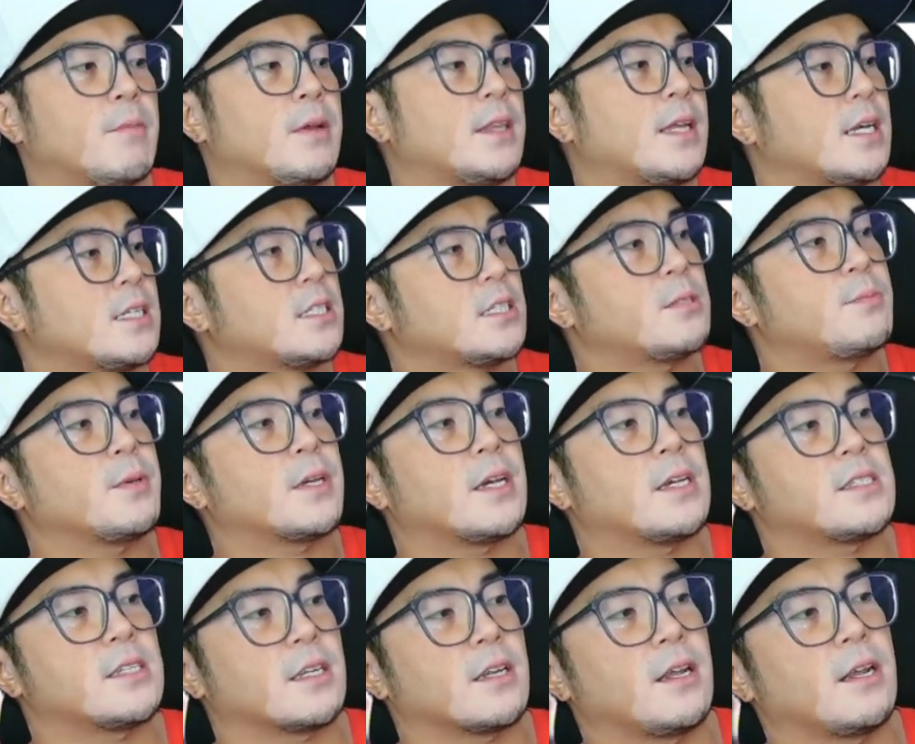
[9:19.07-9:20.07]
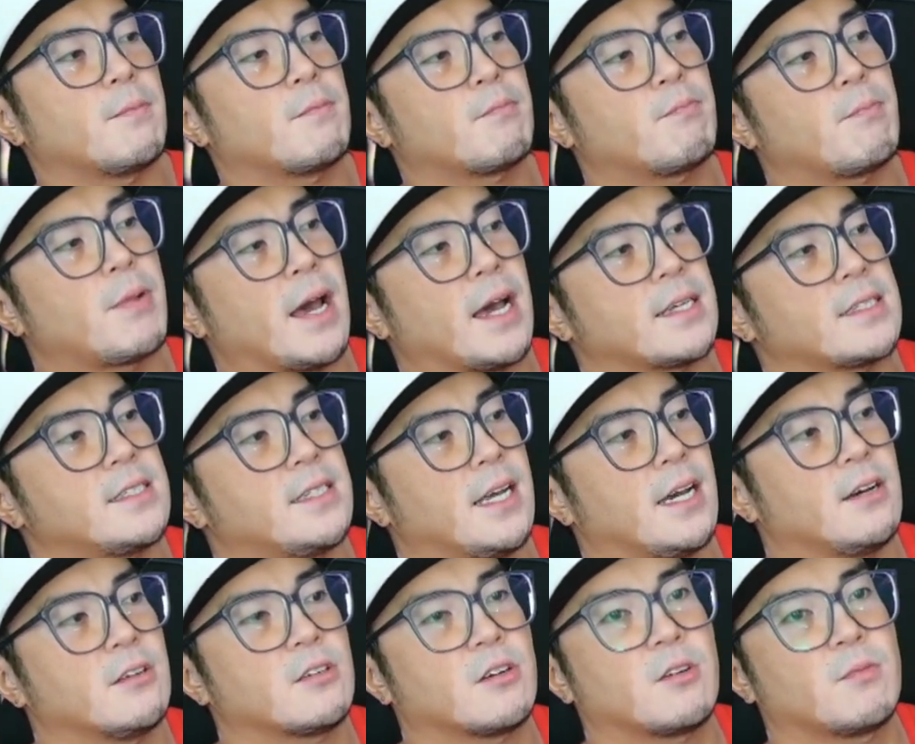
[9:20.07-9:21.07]
but that's just because it packs
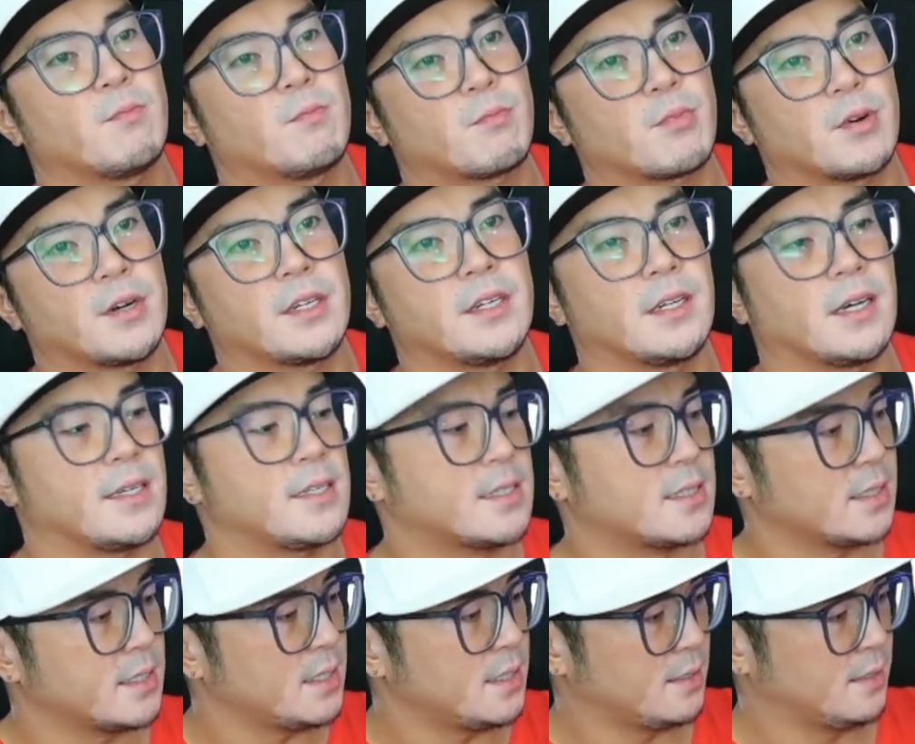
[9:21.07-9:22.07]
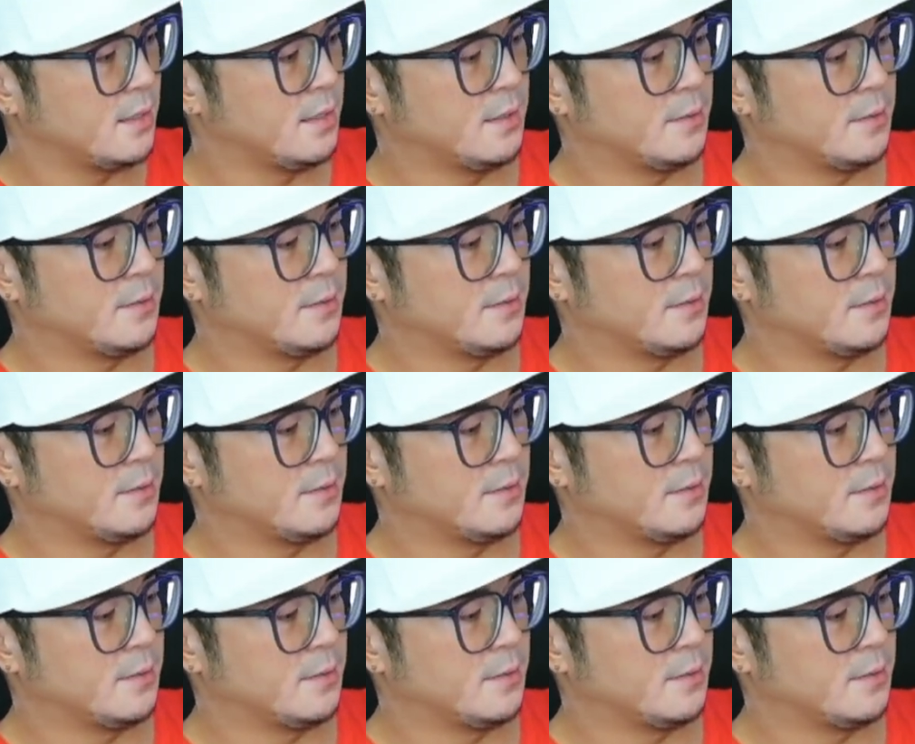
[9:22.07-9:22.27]
down pretty nicely.